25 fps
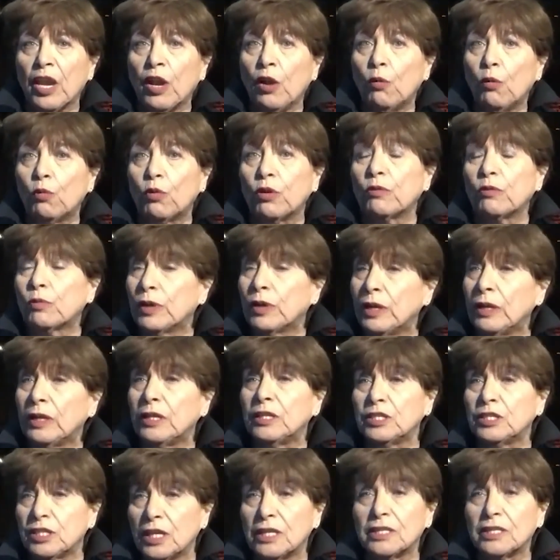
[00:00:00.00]
we're really
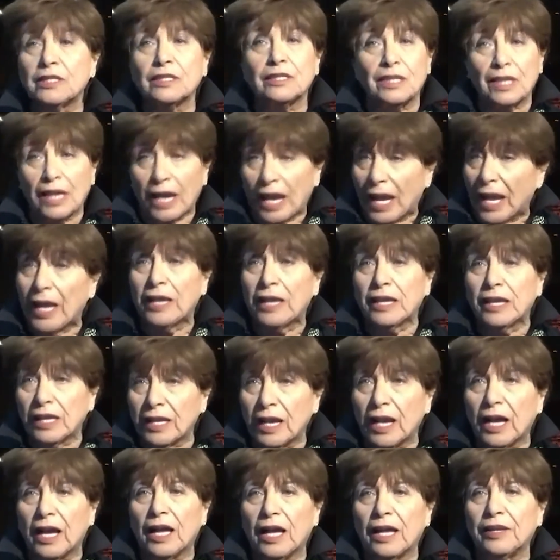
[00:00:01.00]
just hanging
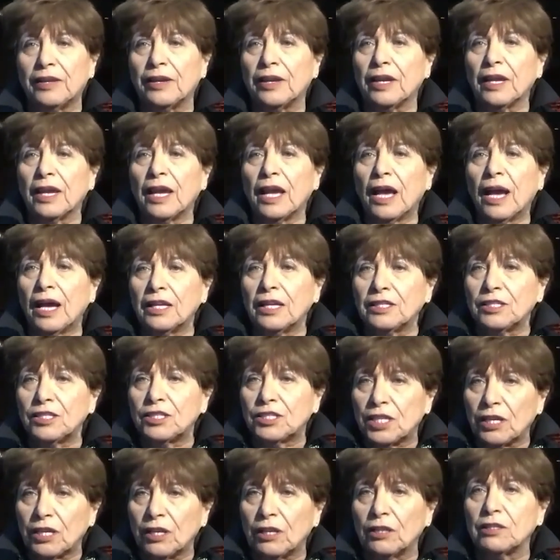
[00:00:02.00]
on
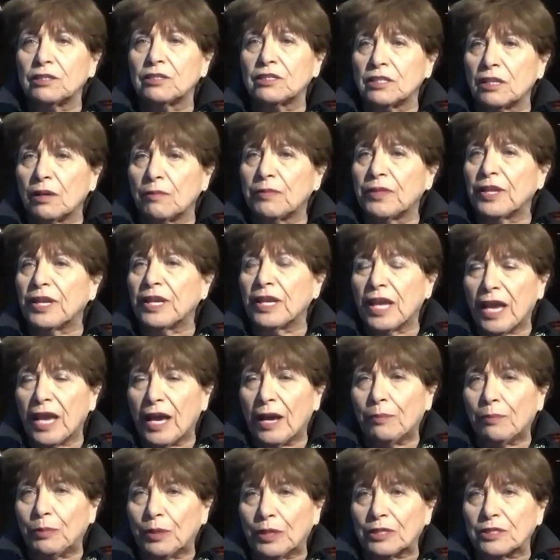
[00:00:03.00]
until something
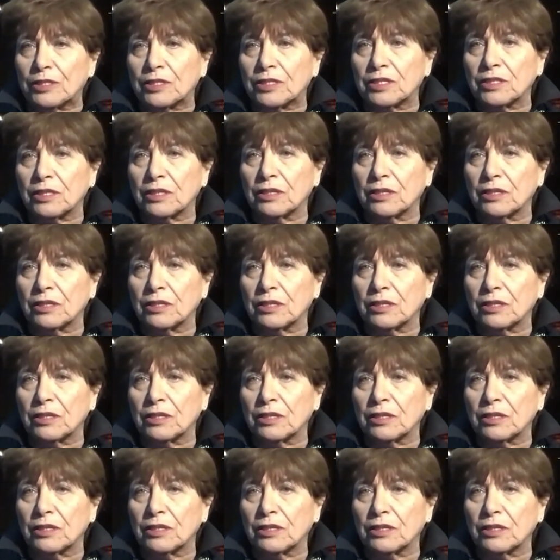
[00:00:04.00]
happens.